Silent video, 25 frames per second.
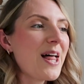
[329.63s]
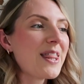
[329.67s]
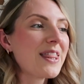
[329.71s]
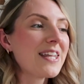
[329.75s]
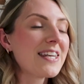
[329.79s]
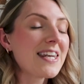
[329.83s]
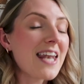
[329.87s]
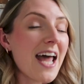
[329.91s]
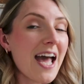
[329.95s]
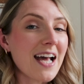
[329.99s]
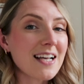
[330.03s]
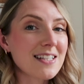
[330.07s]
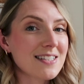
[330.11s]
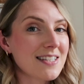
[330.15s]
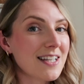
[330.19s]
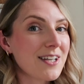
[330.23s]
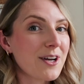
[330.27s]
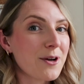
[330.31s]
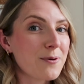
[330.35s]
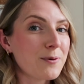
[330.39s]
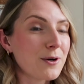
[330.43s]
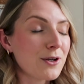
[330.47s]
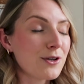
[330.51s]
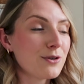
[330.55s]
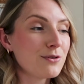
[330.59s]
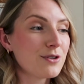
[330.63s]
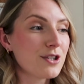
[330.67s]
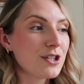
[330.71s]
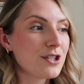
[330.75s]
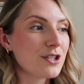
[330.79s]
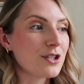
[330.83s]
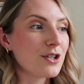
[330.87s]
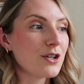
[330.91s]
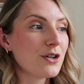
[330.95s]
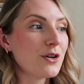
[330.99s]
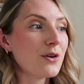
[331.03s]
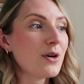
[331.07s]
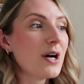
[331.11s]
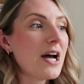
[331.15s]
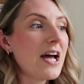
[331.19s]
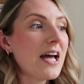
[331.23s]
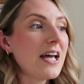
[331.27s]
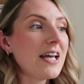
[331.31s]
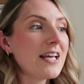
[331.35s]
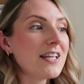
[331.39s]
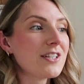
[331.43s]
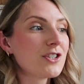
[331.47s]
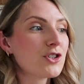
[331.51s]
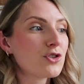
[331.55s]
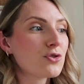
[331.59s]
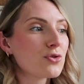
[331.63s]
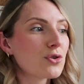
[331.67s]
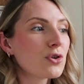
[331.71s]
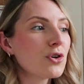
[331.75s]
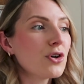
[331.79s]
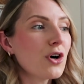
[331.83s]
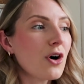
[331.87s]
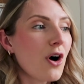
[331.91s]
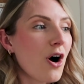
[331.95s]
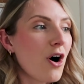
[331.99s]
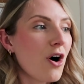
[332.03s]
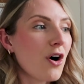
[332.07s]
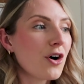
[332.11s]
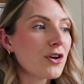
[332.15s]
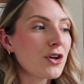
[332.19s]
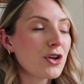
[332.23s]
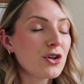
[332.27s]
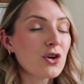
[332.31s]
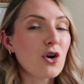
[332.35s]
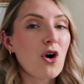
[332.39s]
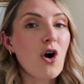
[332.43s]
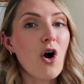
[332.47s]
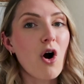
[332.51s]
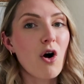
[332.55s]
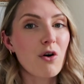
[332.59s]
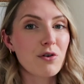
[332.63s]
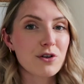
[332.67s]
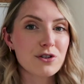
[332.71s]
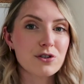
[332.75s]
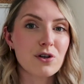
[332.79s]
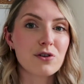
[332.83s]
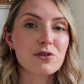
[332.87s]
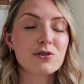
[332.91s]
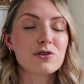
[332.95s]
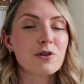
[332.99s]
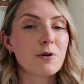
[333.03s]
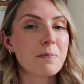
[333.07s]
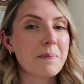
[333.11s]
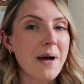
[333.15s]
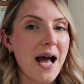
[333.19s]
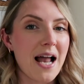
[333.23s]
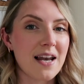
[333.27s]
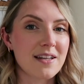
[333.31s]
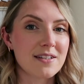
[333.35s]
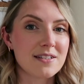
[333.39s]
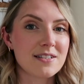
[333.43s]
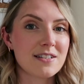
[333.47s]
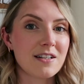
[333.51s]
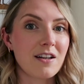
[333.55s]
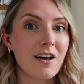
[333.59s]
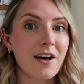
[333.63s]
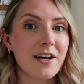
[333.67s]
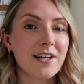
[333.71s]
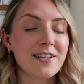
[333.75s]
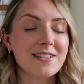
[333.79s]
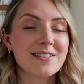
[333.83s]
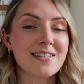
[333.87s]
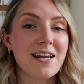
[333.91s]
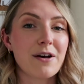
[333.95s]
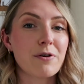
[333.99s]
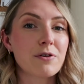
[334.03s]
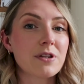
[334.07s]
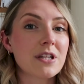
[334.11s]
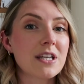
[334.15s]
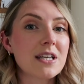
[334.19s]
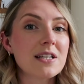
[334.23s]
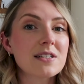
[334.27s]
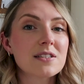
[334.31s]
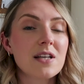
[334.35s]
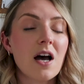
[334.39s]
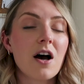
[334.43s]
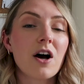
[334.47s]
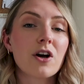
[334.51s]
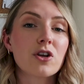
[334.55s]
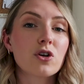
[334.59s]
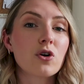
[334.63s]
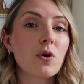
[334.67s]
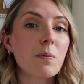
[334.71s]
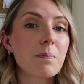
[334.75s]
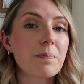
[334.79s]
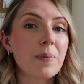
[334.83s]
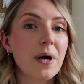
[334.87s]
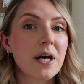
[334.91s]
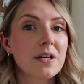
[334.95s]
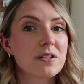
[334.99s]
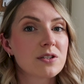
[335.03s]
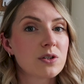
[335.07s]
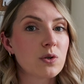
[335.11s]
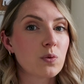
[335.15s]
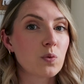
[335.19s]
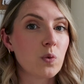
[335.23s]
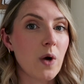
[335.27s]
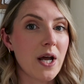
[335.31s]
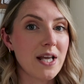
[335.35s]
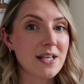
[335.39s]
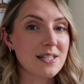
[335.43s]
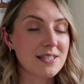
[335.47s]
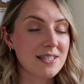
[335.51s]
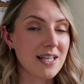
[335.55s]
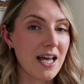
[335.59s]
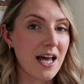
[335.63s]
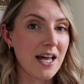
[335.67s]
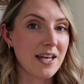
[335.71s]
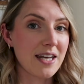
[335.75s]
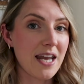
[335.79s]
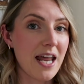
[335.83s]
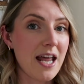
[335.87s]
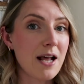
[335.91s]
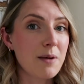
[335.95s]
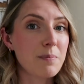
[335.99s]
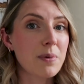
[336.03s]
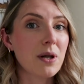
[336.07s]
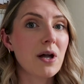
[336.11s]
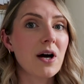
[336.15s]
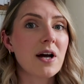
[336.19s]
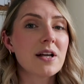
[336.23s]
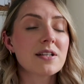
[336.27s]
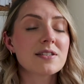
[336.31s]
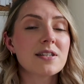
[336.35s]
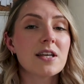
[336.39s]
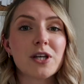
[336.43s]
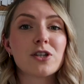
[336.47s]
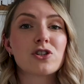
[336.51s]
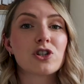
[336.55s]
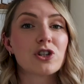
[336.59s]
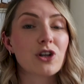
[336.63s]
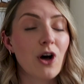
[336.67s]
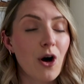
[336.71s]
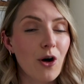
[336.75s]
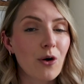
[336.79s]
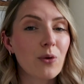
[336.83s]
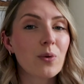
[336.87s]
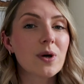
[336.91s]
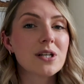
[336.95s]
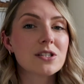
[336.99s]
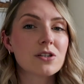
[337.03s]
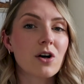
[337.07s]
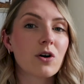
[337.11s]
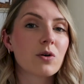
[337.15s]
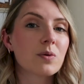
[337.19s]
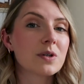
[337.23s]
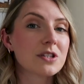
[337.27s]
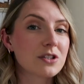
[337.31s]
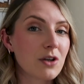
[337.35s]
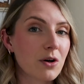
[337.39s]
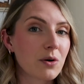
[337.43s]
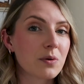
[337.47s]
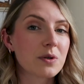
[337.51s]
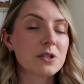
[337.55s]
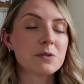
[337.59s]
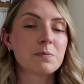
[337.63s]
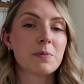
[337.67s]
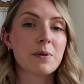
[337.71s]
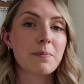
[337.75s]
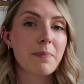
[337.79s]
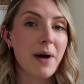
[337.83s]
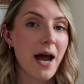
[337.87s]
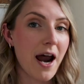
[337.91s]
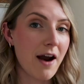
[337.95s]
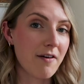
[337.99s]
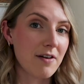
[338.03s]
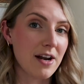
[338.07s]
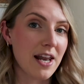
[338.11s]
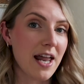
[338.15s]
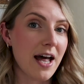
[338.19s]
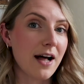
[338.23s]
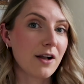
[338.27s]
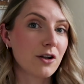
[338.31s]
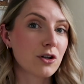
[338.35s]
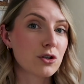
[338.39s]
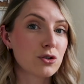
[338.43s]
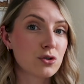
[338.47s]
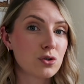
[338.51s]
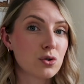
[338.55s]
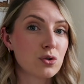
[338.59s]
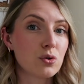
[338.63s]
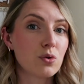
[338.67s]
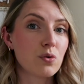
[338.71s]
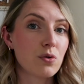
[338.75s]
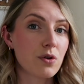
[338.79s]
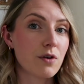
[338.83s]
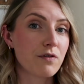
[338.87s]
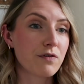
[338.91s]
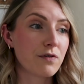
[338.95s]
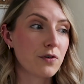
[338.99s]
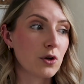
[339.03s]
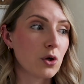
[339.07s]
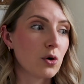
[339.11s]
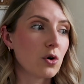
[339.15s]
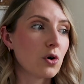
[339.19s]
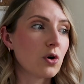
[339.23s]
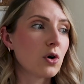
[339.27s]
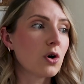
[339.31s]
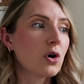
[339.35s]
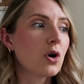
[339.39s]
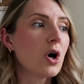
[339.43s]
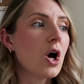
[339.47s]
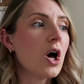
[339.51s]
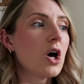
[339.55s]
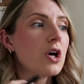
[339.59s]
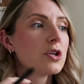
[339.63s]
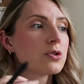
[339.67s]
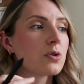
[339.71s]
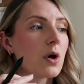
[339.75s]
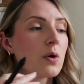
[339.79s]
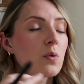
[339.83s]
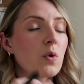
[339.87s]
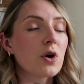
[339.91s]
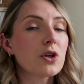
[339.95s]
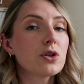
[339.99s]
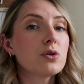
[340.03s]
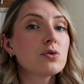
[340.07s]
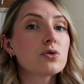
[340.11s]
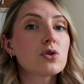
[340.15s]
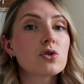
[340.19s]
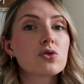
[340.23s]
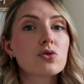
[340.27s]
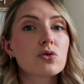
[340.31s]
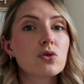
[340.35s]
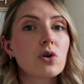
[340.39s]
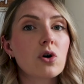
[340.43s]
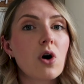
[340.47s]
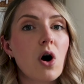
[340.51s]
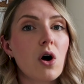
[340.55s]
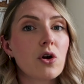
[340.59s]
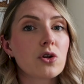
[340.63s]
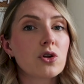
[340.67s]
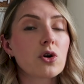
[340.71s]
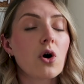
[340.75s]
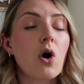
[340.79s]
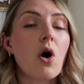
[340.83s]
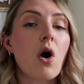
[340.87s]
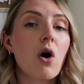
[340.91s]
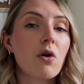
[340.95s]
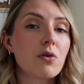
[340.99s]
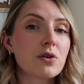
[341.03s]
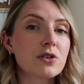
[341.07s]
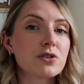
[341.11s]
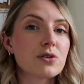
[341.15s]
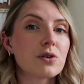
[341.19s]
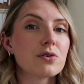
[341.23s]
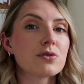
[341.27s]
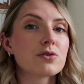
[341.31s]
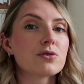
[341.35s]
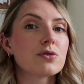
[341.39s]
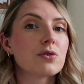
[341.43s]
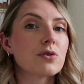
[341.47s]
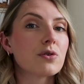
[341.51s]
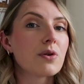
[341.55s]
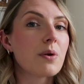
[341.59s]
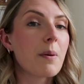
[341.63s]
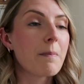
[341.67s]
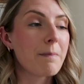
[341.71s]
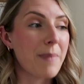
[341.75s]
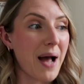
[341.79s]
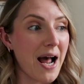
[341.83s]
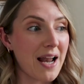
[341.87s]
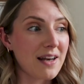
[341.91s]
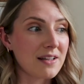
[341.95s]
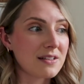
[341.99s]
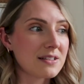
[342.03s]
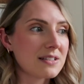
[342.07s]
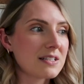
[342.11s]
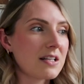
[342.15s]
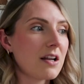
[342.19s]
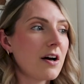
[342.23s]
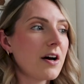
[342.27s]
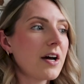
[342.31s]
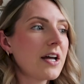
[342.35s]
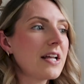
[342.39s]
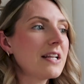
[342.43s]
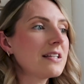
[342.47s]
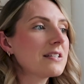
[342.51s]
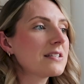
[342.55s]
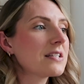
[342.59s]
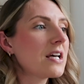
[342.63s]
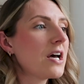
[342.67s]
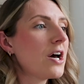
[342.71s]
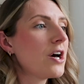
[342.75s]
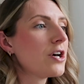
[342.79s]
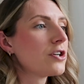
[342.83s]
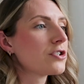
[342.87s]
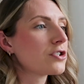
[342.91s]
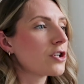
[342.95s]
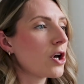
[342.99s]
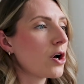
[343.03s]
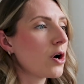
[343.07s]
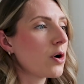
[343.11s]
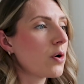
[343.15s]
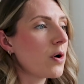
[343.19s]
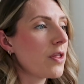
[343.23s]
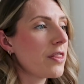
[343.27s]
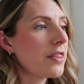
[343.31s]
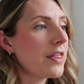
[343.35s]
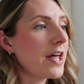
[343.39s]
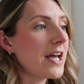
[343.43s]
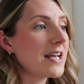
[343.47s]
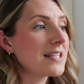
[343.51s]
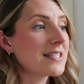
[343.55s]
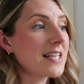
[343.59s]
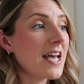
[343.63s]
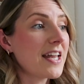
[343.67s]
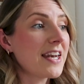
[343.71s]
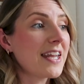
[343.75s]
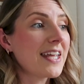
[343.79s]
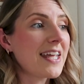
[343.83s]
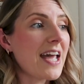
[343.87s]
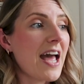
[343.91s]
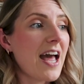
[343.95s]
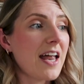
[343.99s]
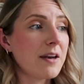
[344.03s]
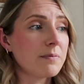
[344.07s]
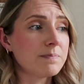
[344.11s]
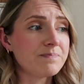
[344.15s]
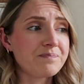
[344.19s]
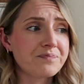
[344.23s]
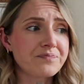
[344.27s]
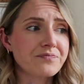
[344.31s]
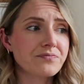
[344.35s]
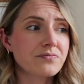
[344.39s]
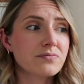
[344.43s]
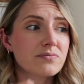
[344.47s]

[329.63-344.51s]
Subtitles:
The next thing I want you to do is draw on your horizontal balance lines. Now, these are your bust, waist, and hip lines. They should always, always, always be parallel to the floor. So I want you to draw on your horizontal balance lines. So this, and again,